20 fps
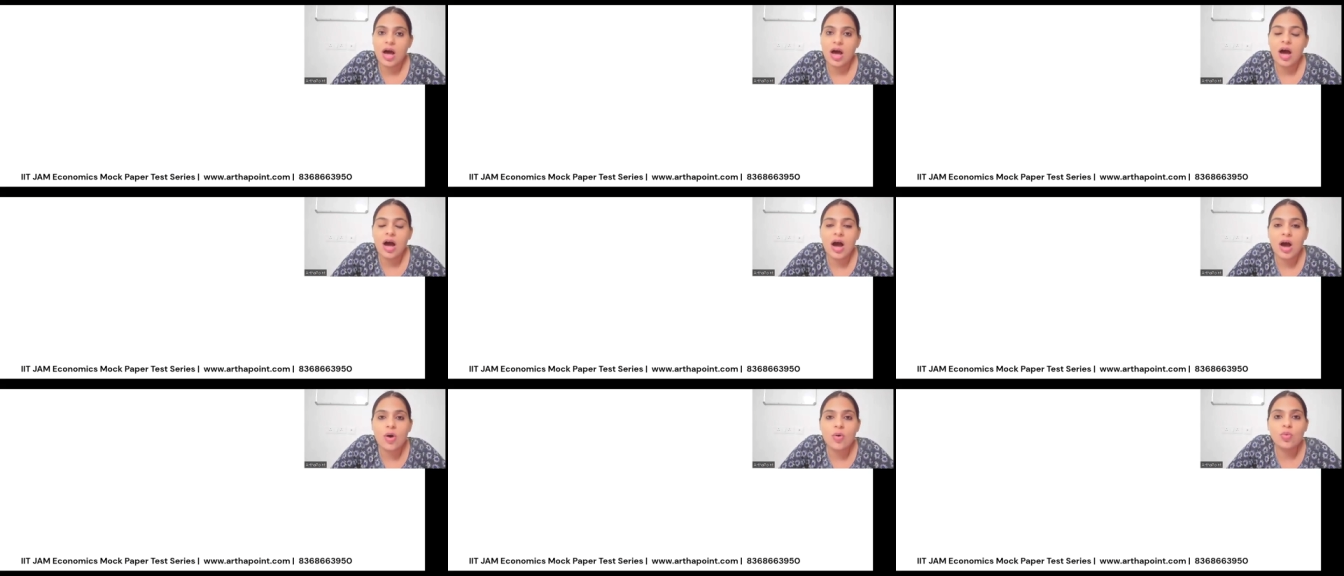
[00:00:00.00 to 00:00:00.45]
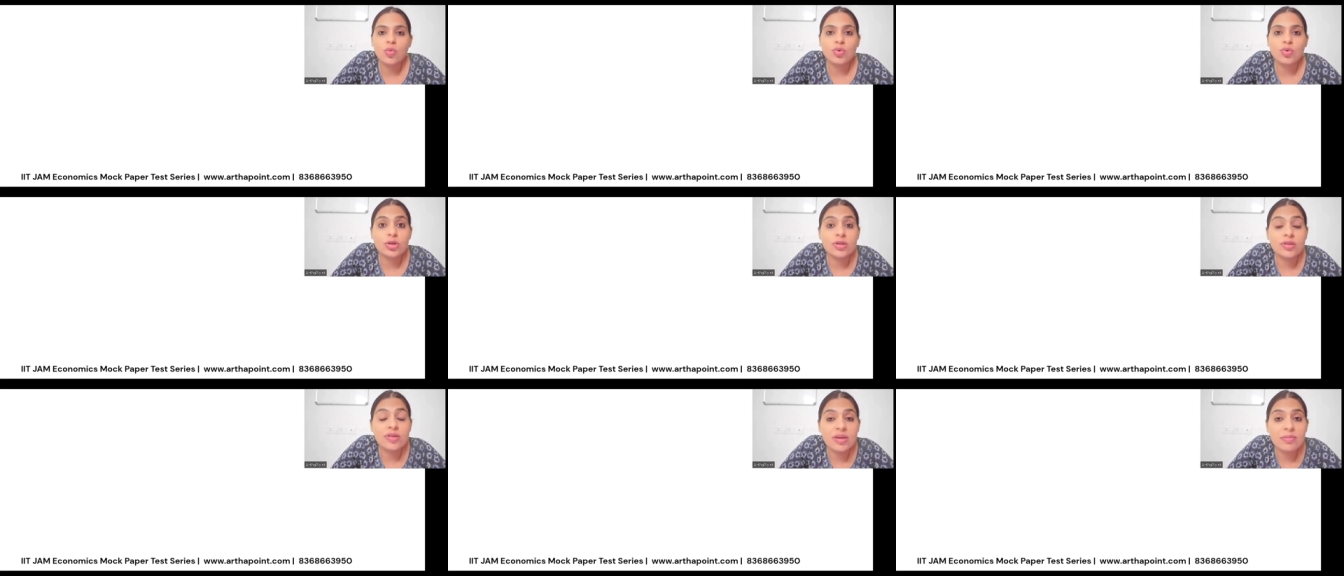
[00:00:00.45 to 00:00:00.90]
How
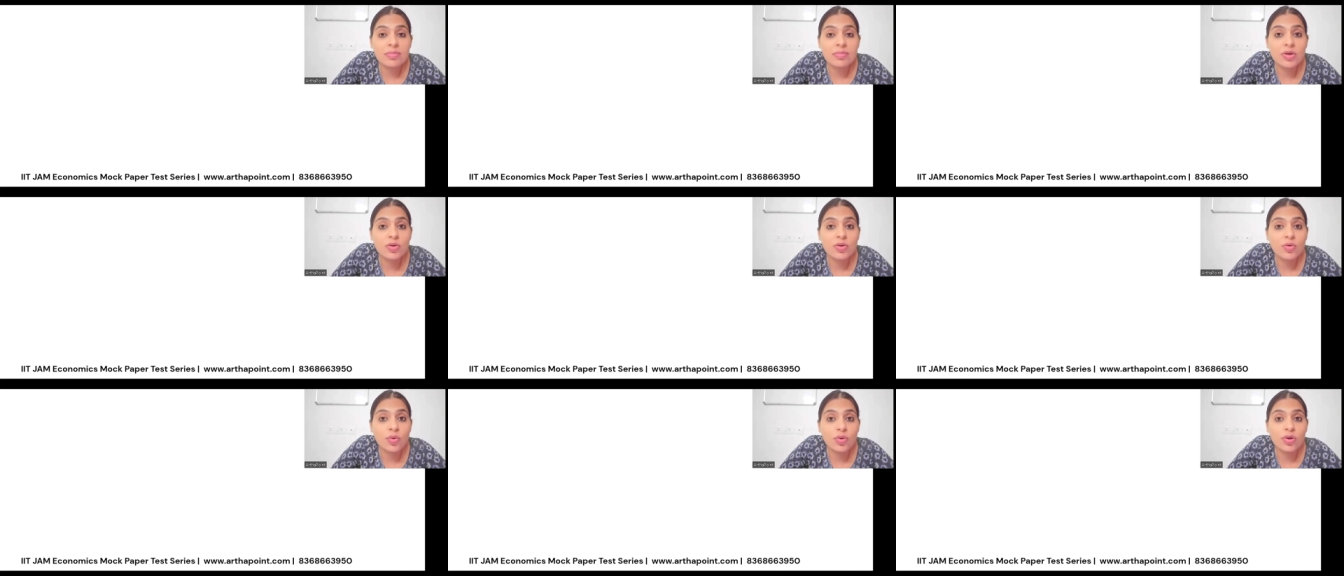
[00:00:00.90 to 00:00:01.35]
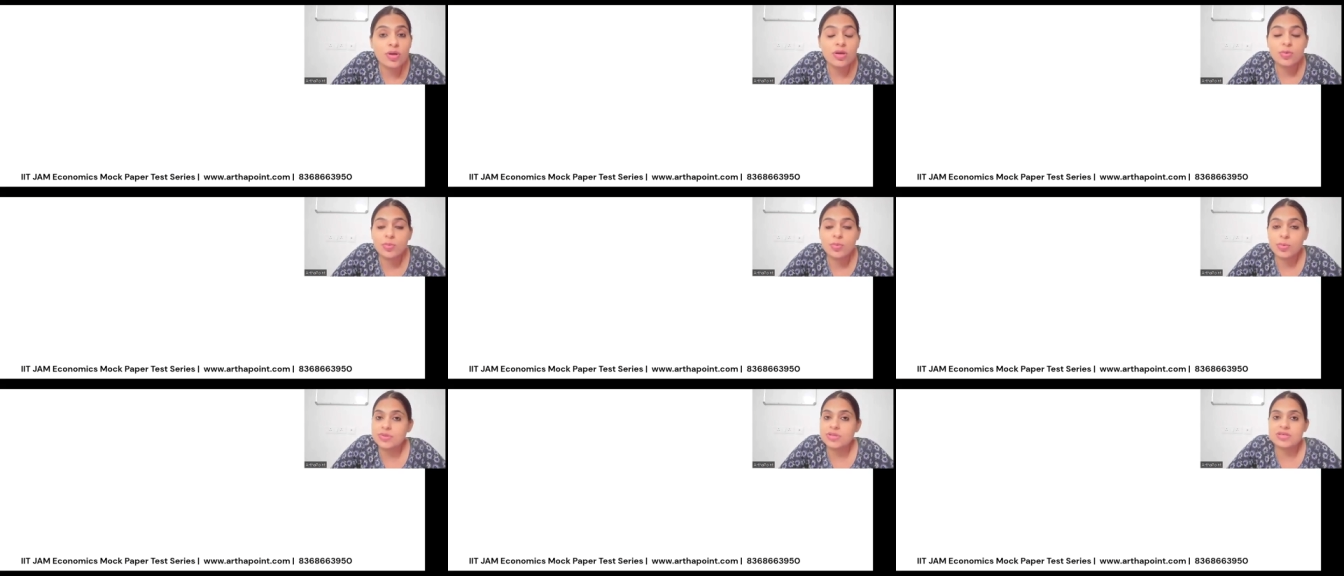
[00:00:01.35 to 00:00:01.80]
would they be
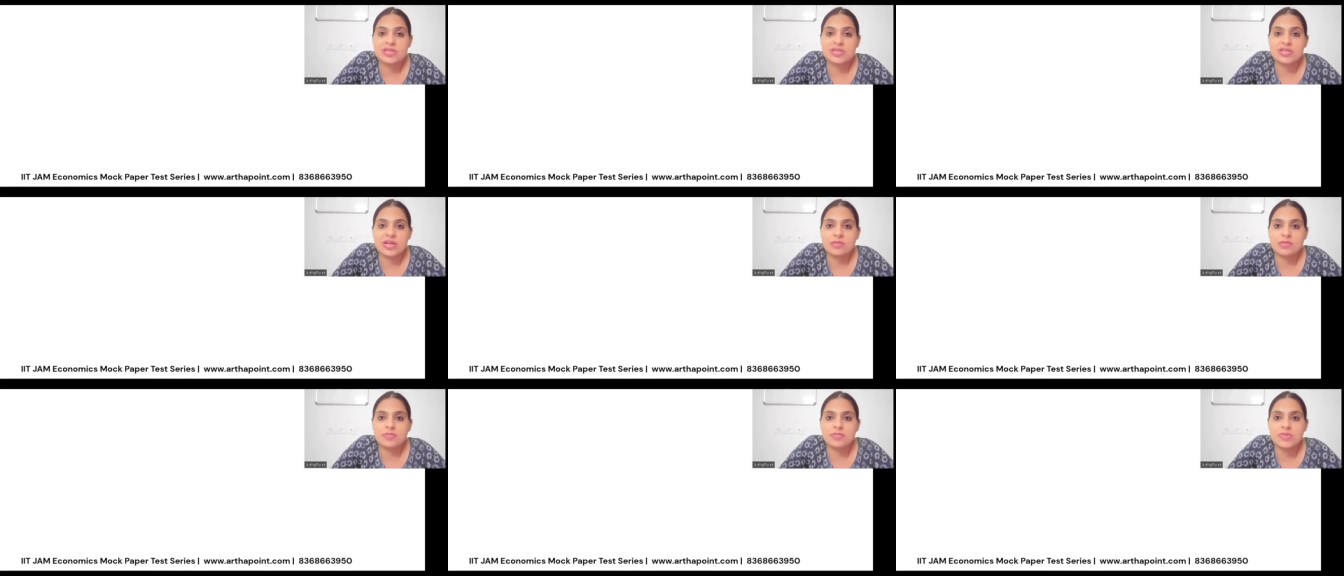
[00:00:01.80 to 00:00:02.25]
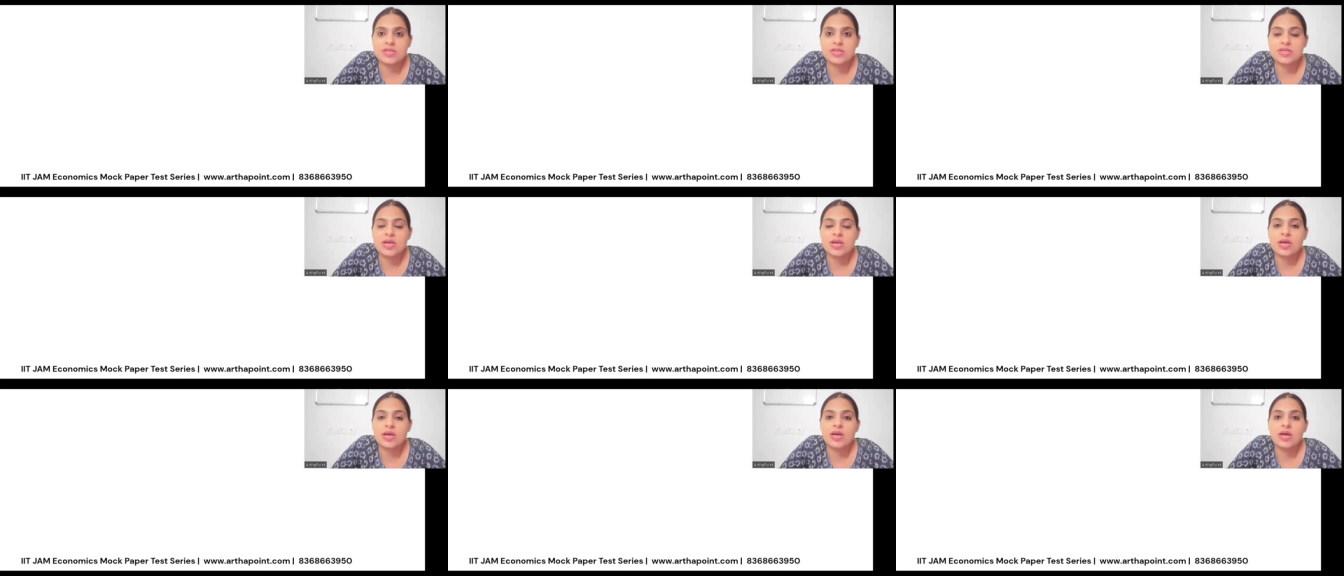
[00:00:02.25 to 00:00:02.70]
going with the
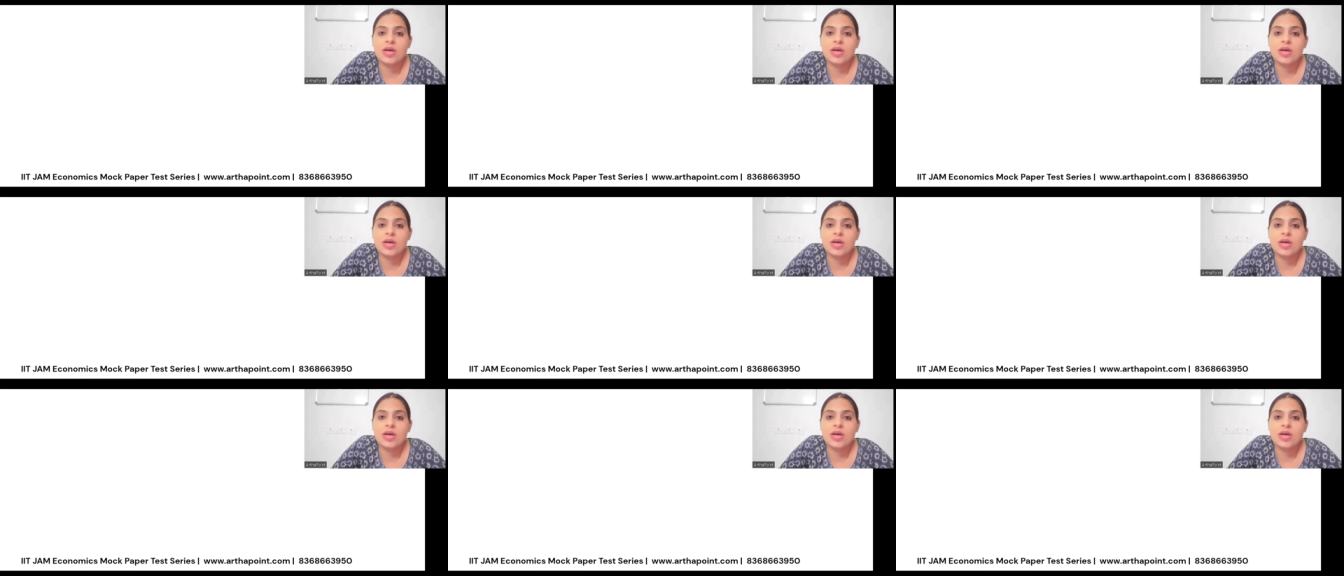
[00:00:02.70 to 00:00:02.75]
syllabus?